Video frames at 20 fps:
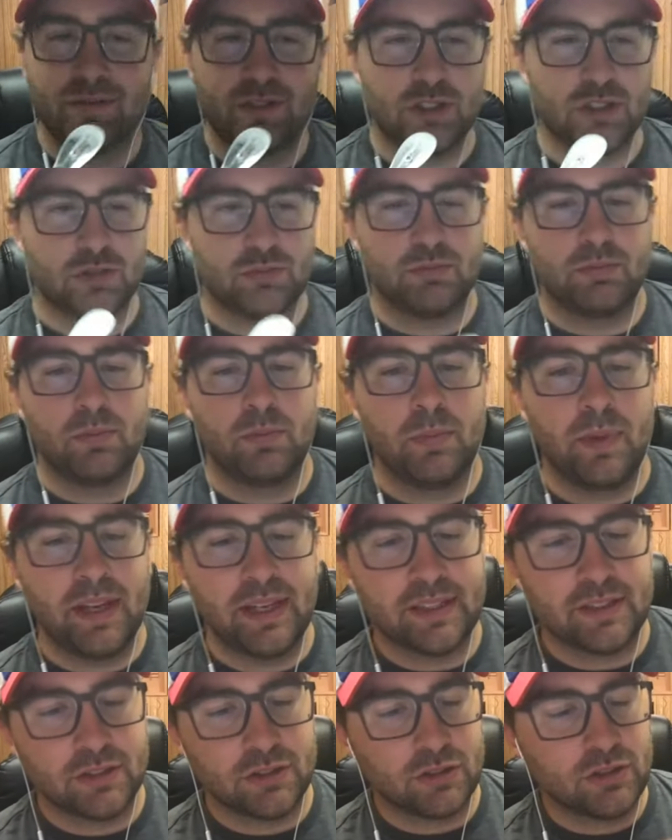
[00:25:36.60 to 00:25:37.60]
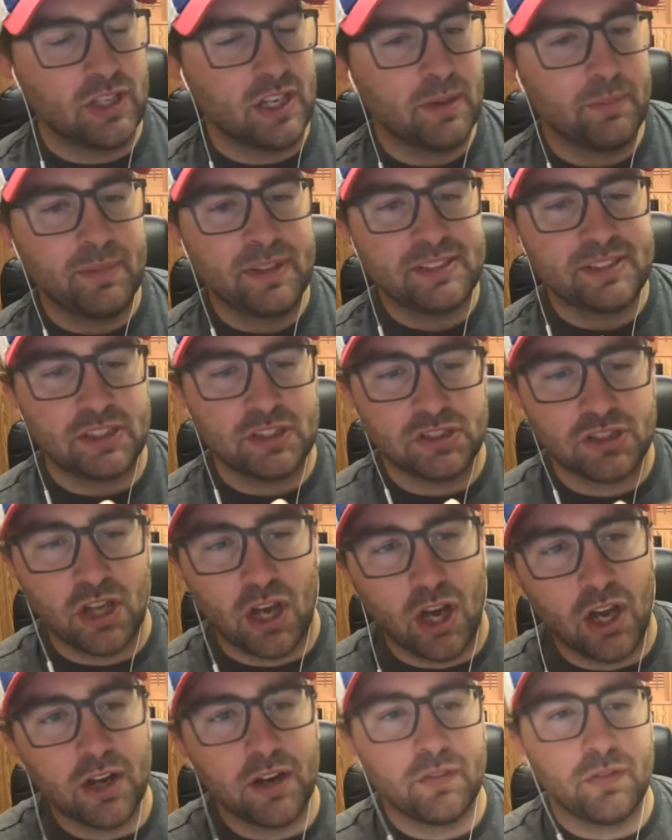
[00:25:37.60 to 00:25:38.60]
Just make emits a
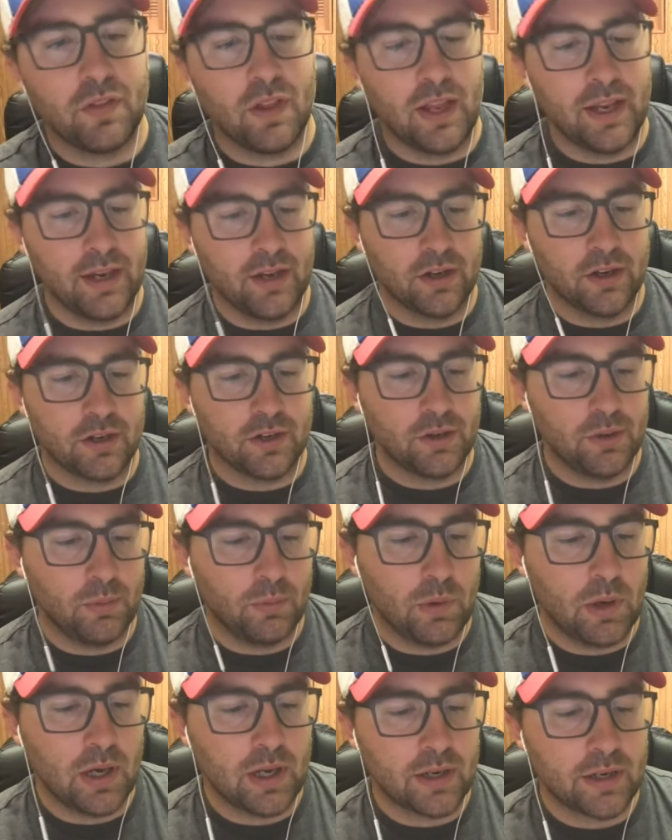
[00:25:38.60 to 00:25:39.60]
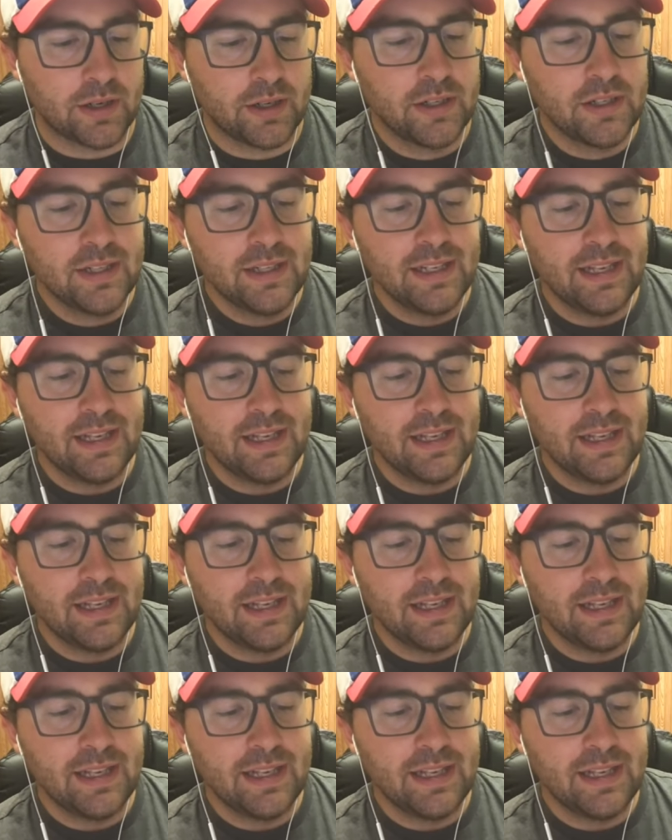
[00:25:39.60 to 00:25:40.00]
ton of light under the water,